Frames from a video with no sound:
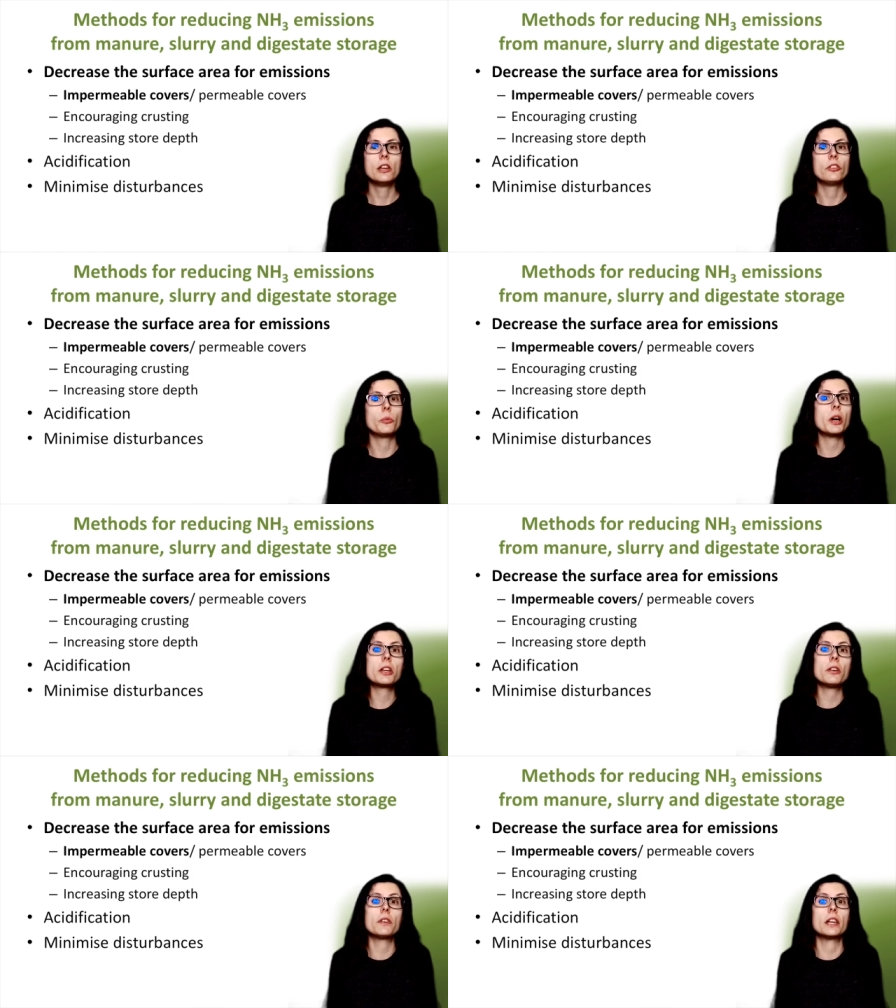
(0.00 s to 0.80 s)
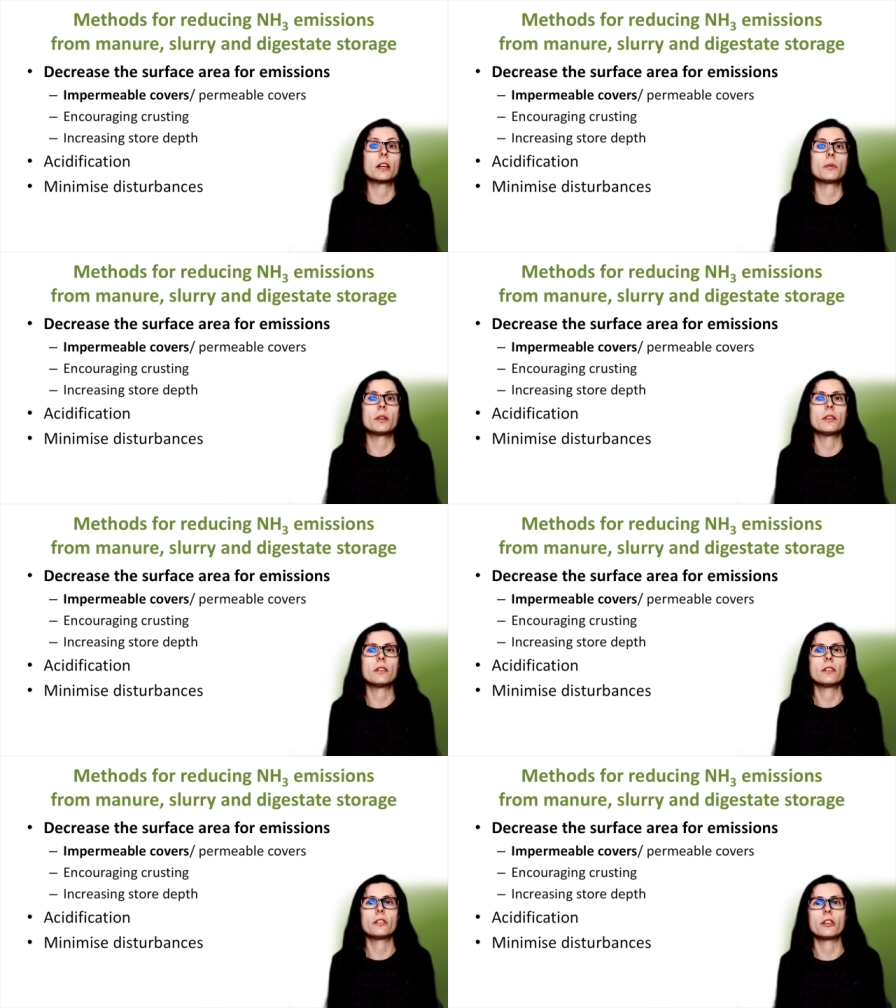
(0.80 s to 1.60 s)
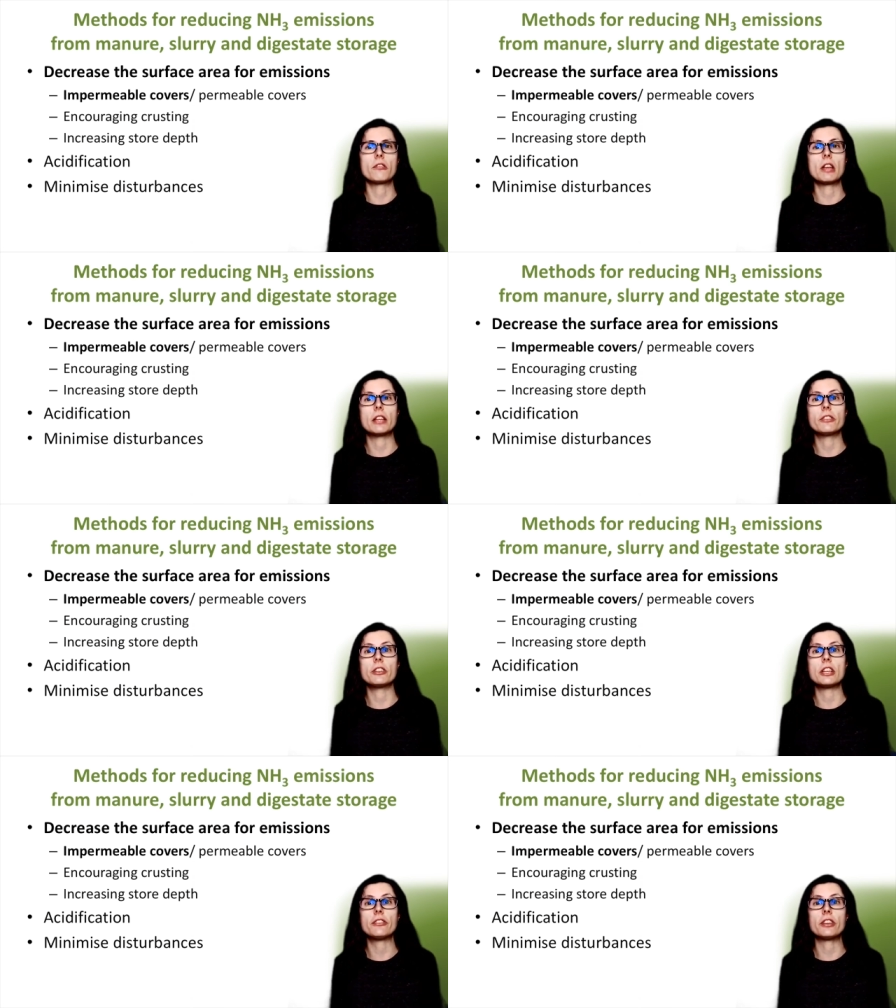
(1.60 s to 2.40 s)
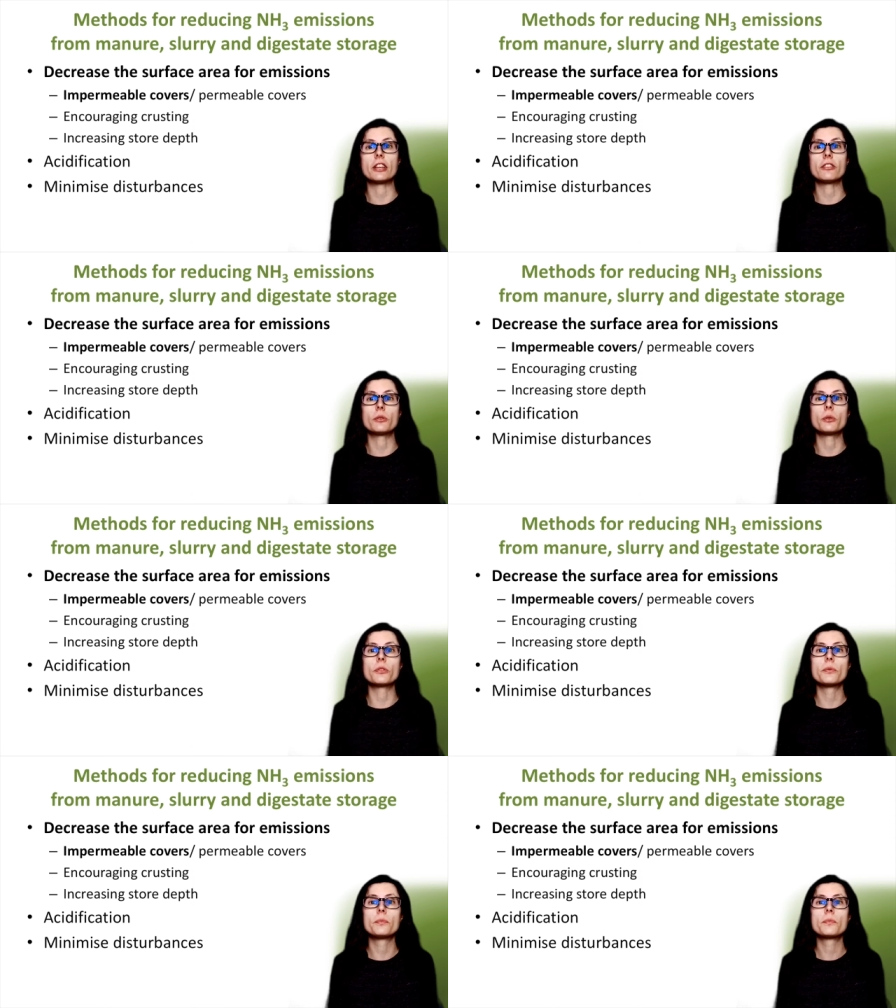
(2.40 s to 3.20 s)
So why cover liquid, slurry and digestate stores?